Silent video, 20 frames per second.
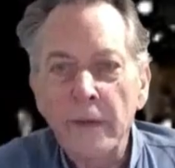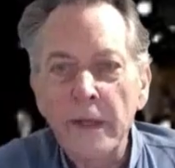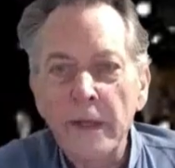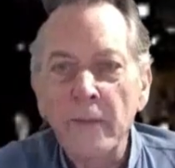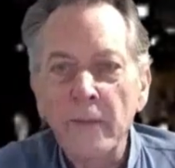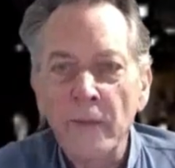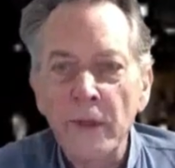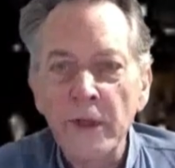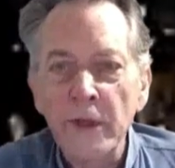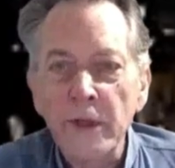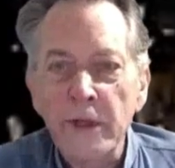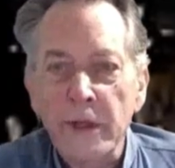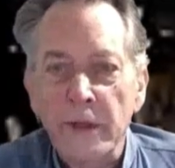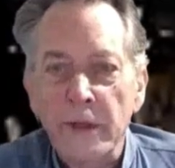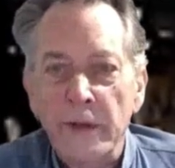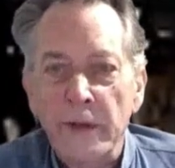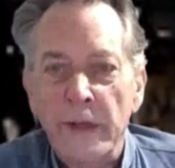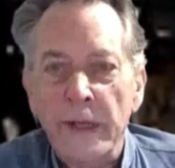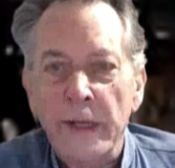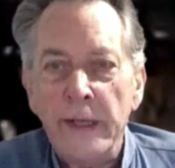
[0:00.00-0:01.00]
think, wouldn't
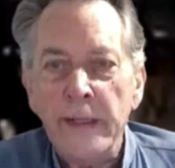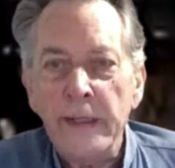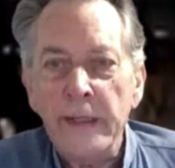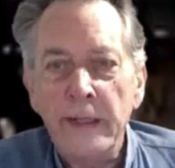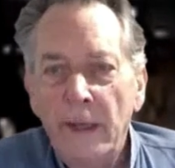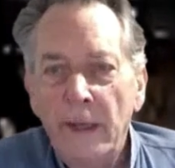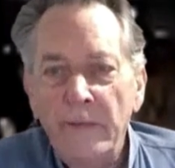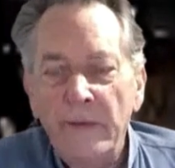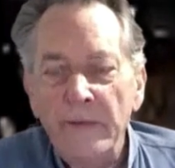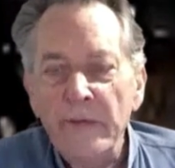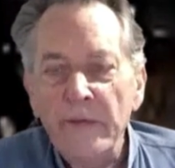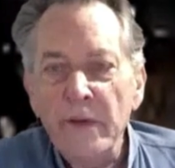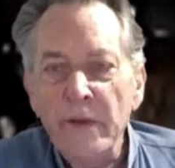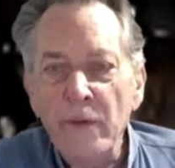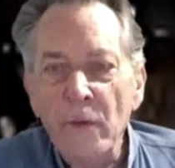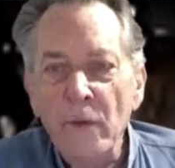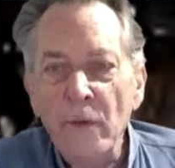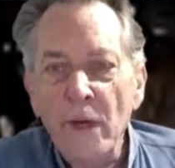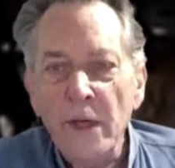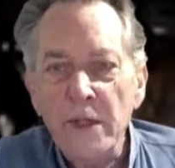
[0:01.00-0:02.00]
you, that if
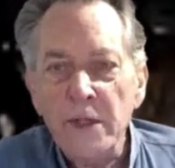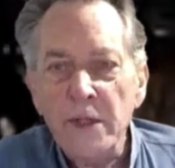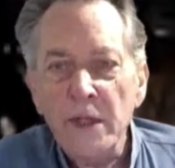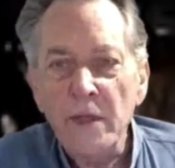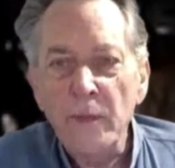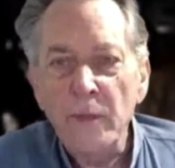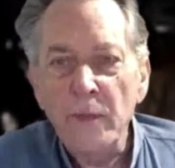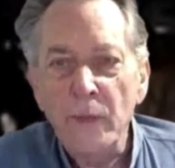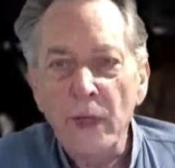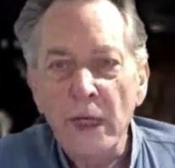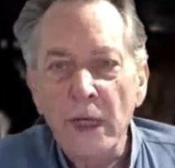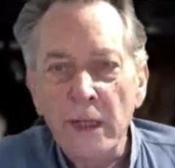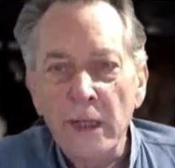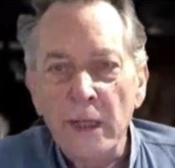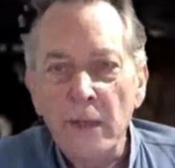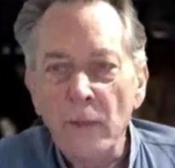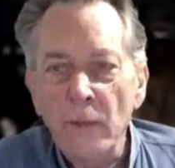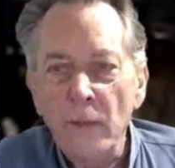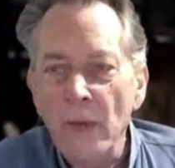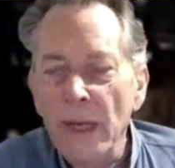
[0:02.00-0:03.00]
everything worked so
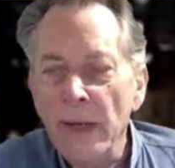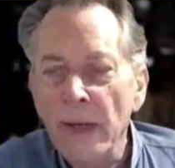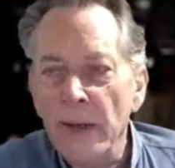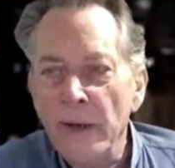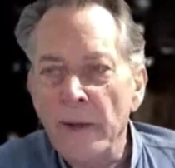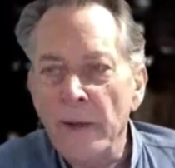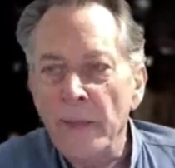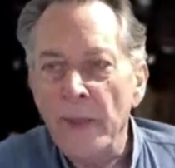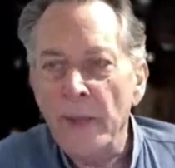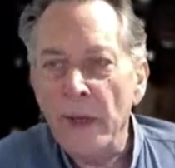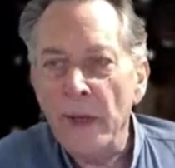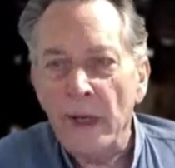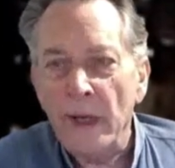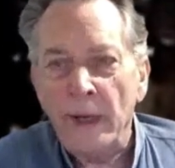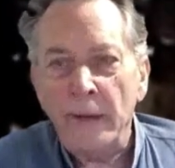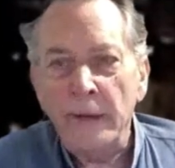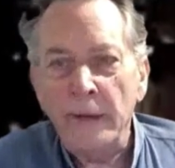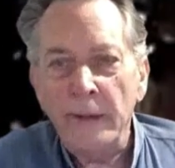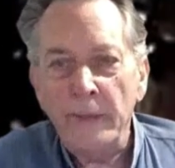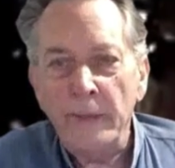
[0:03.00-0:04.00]
brilliantly well on
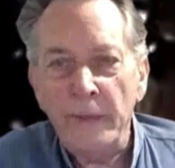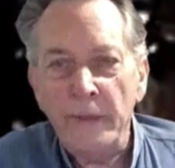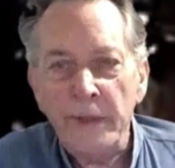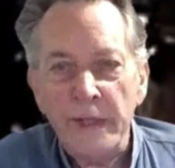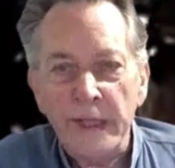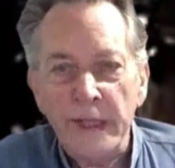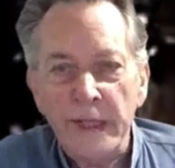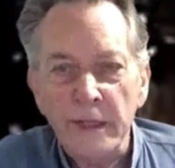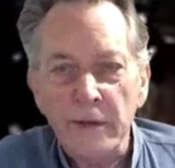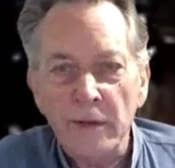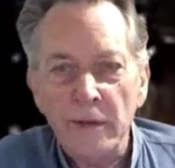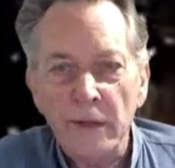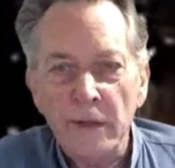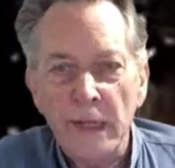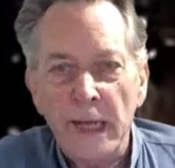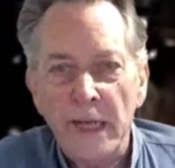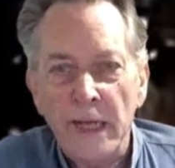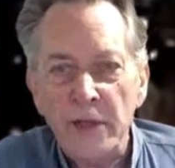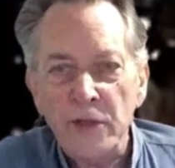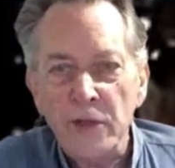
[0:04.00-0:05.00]
Apollo, it protected all
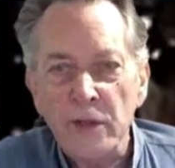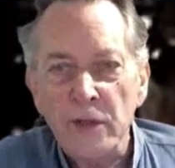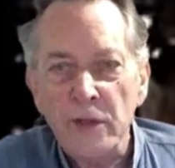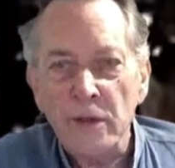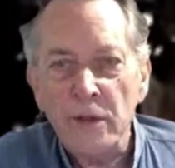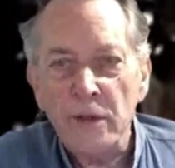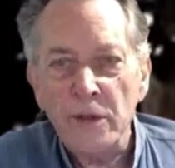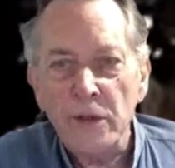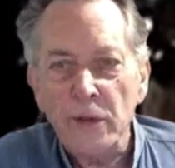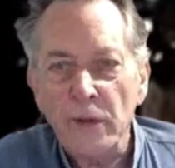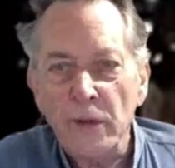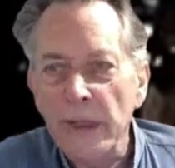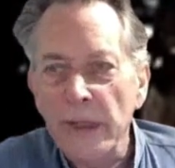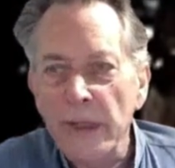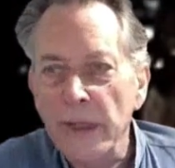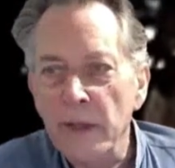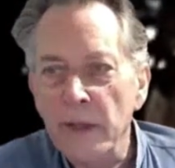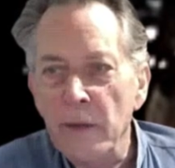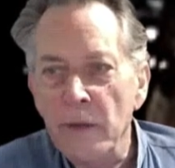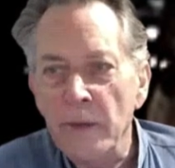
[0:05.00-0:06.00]
the astronauts and all
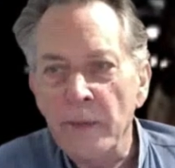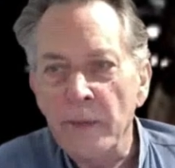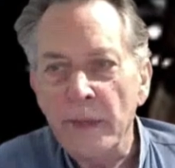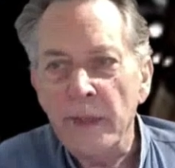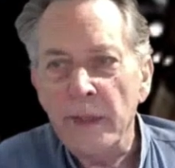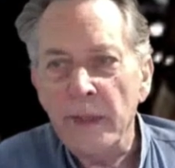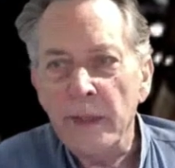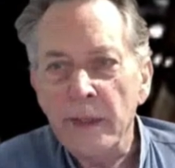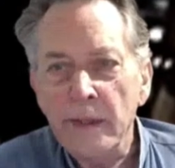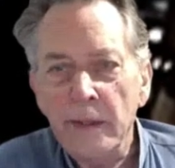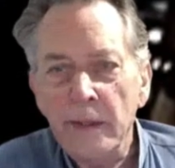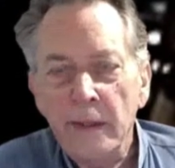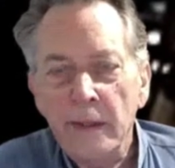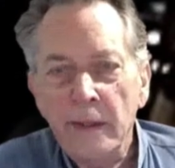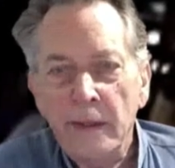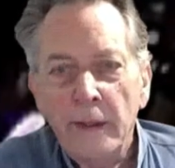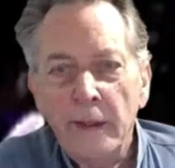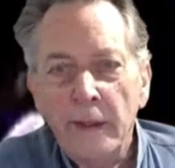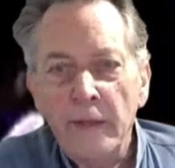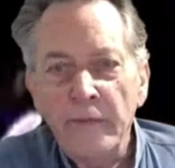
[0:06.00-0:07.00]
the equipment.
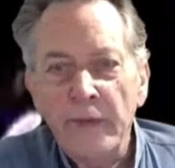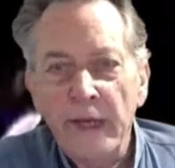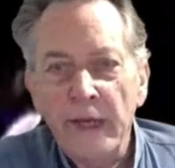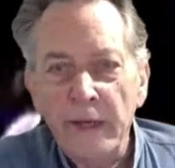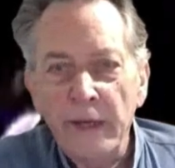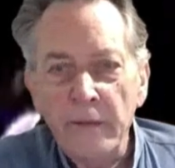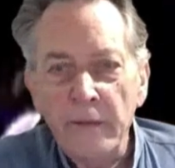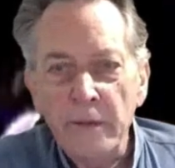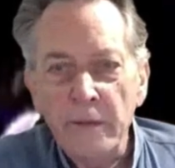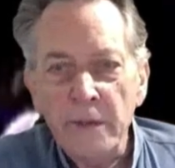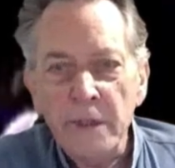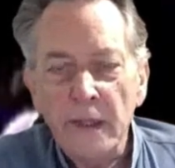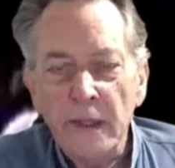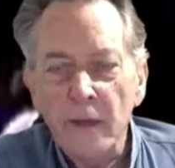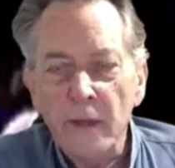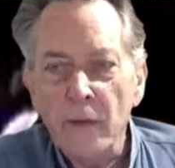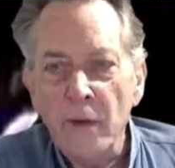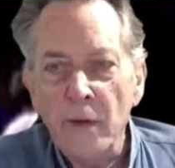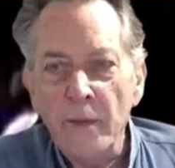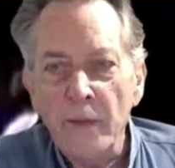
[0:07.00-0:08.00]
Don't forget it was
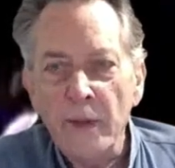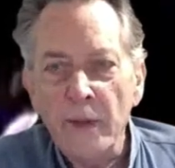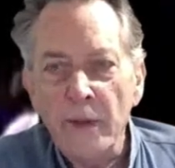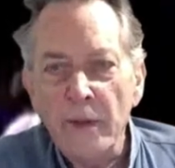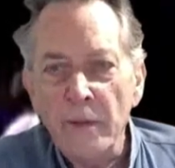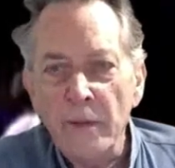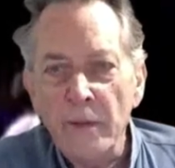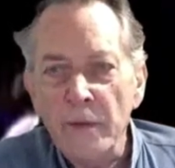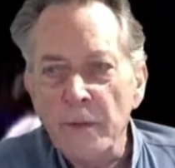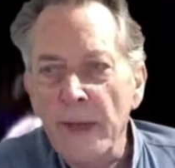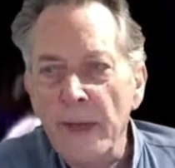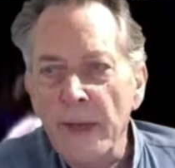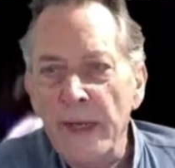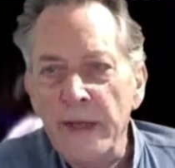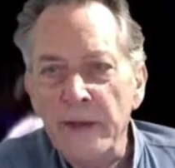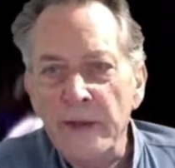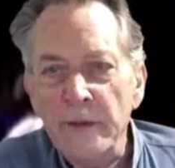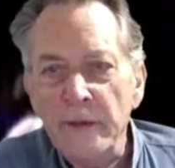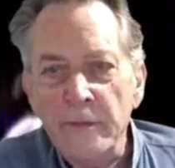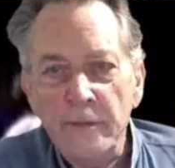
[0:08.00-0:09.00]
equipment that was
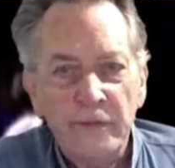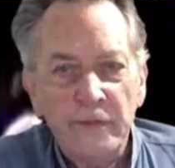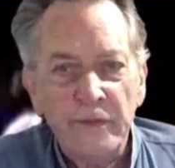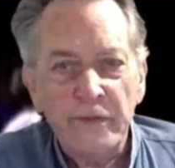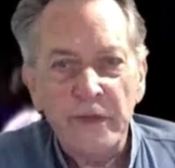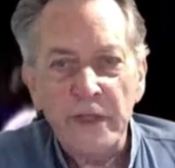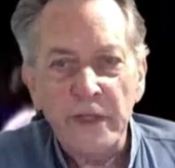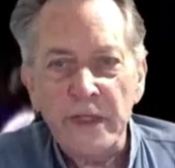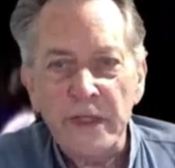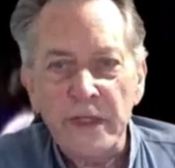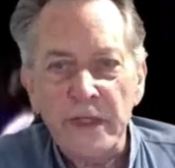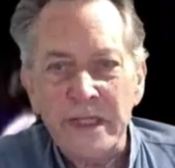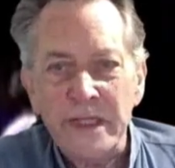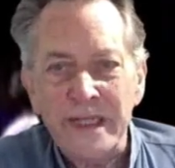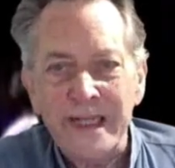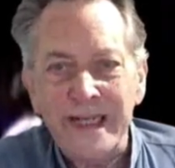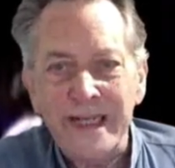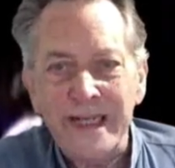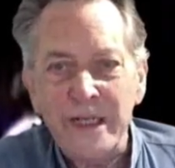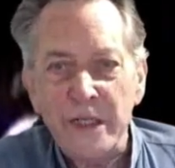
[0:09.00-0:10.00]
made 50,
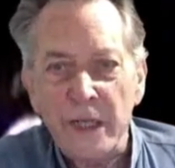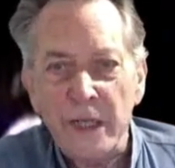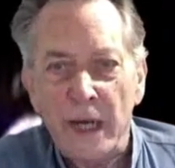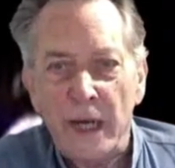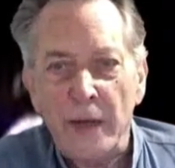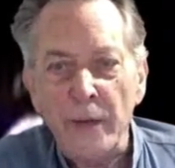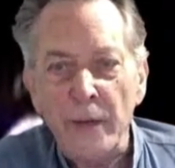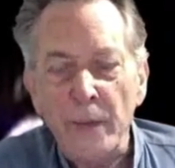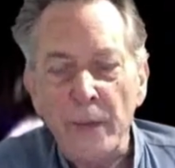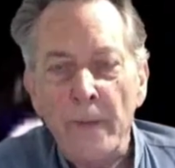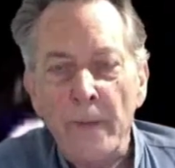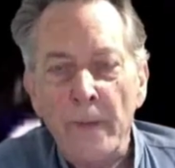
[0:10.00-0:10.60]
60 years ago.